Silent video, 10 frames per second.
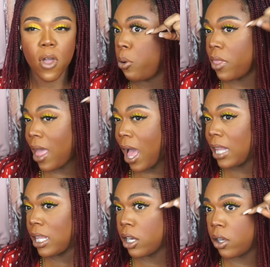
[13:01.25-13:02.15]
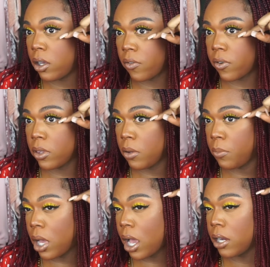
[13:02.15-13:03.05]
Pull that eyeliner up from the
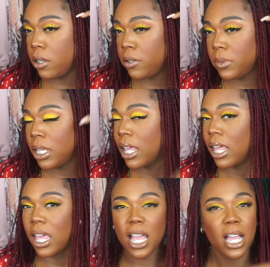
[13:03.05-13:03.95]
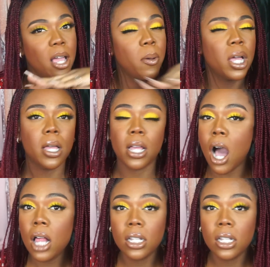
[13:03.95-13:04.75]
bottom and call